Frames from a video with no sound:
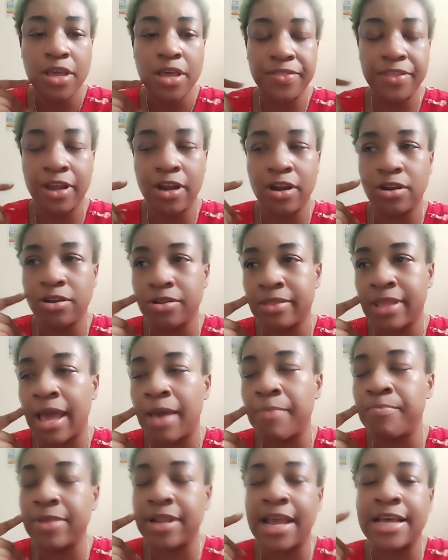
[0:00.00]

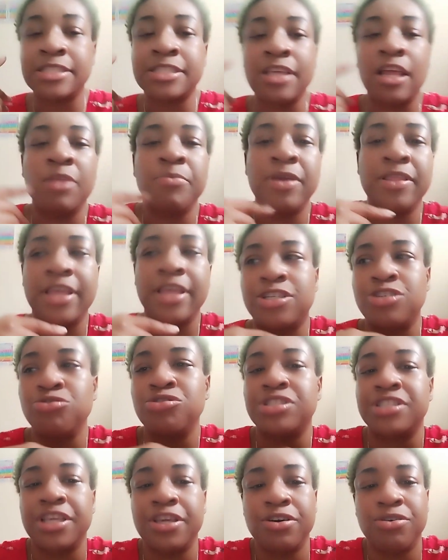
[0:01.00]
That's telling me that you
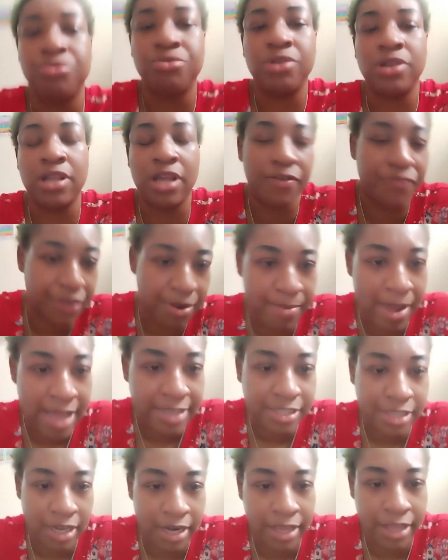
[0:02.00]
still love your
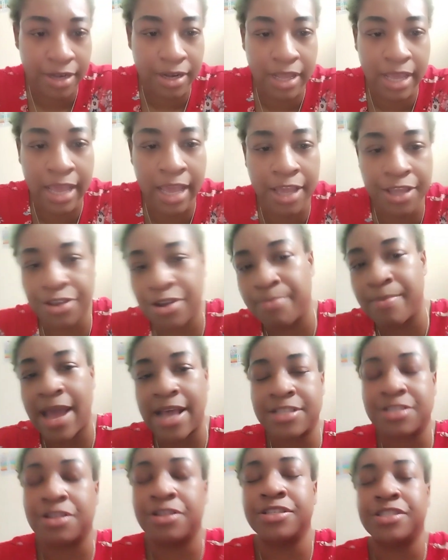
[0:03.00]
masculine and your
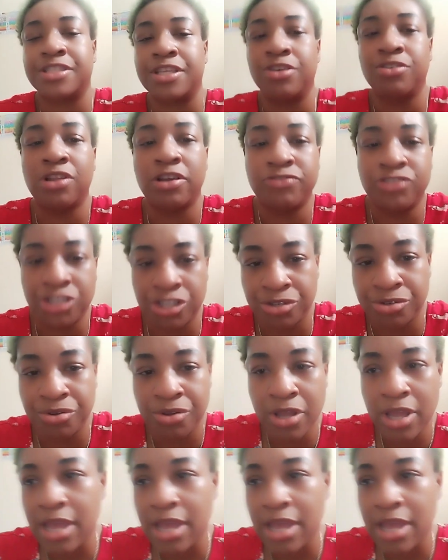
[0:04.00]
masculine still loves you.